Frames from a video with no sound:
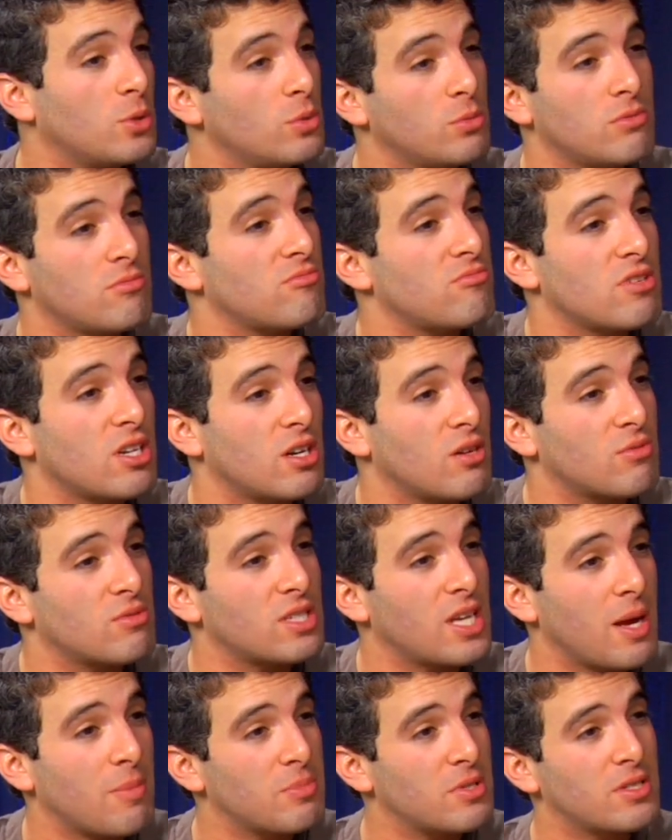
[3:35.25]
who, you know,
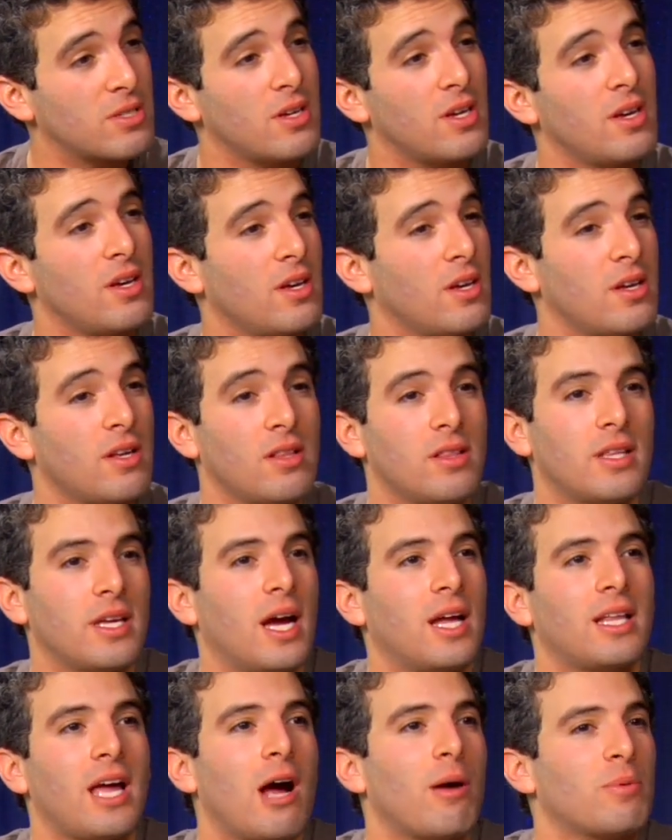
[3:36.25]
taped the
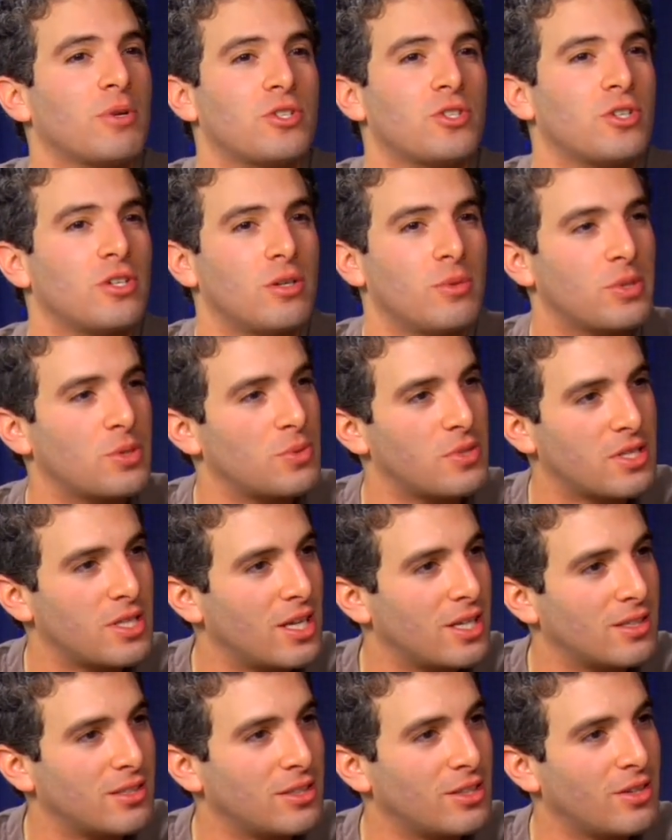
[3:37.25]
Al Albert show, which was
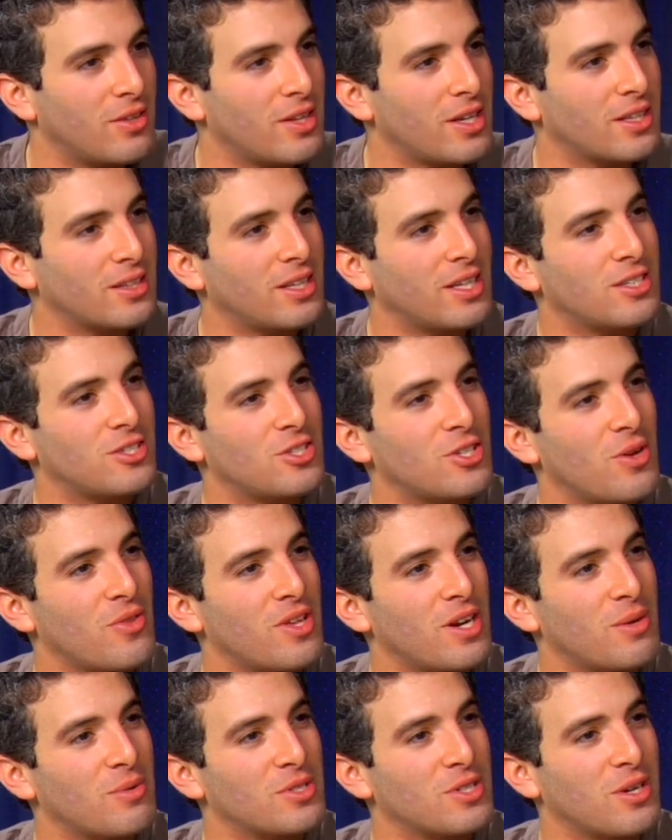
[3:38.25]
that, you know, that show
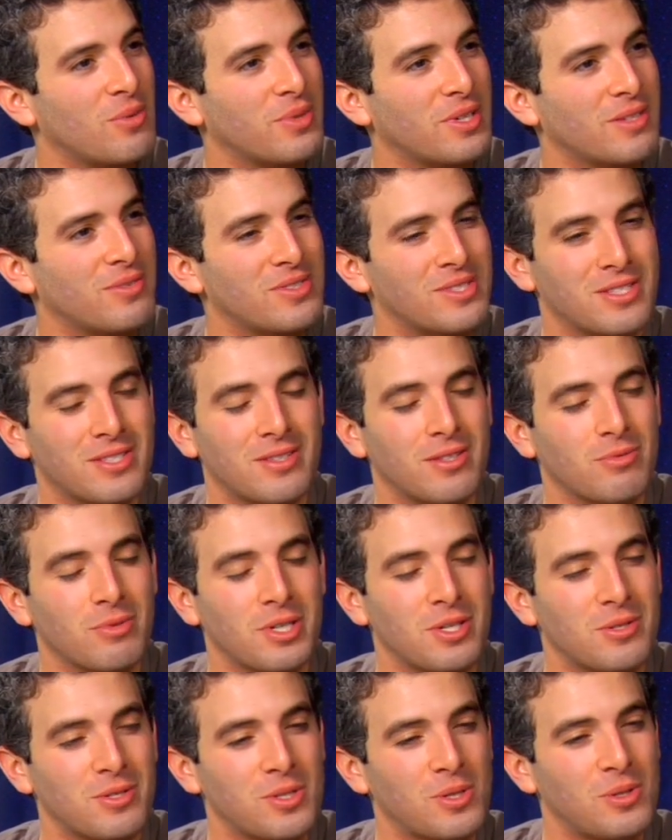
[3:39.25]
that I was on when I was
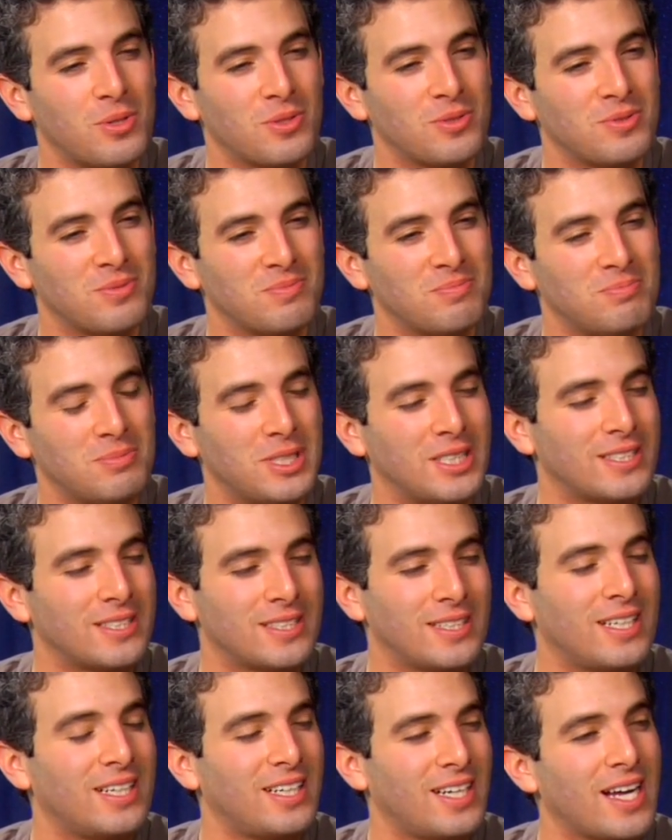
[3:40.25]
3 years old. But
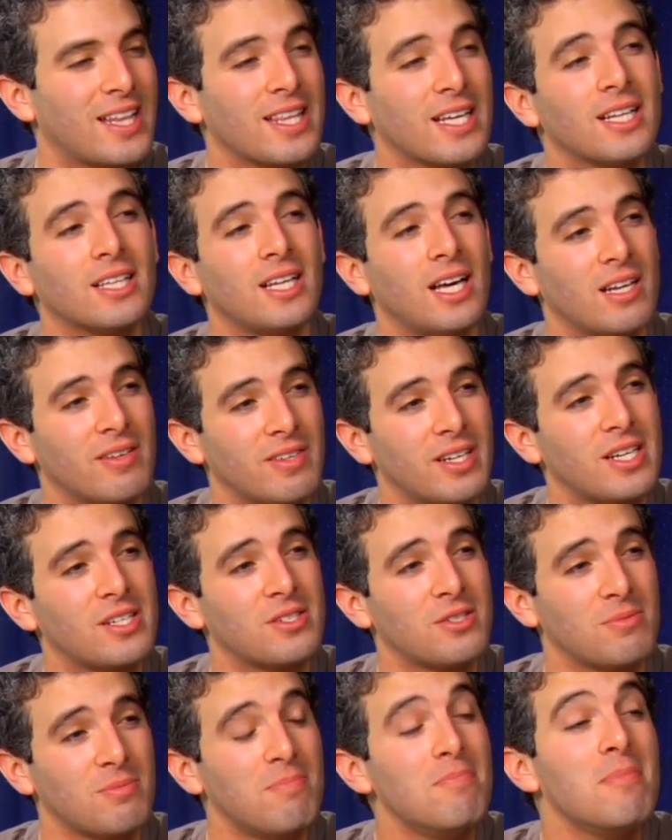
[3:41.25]
I think a lot of
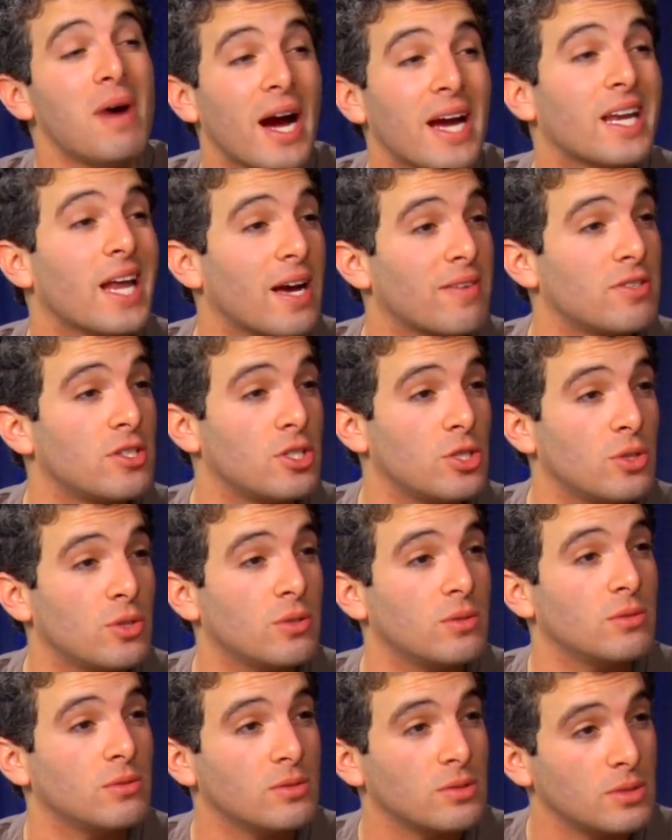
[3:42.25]
it might have to
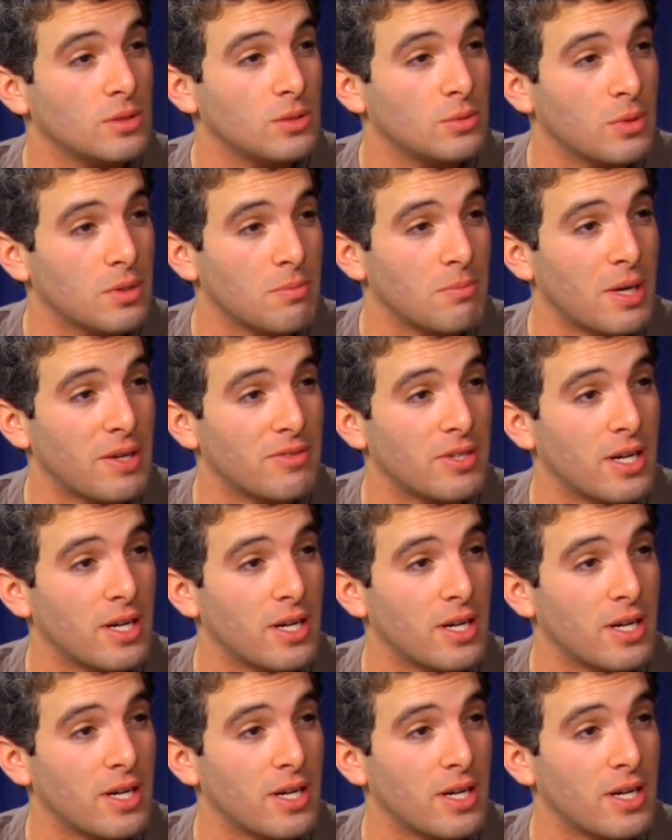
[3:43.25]
do with my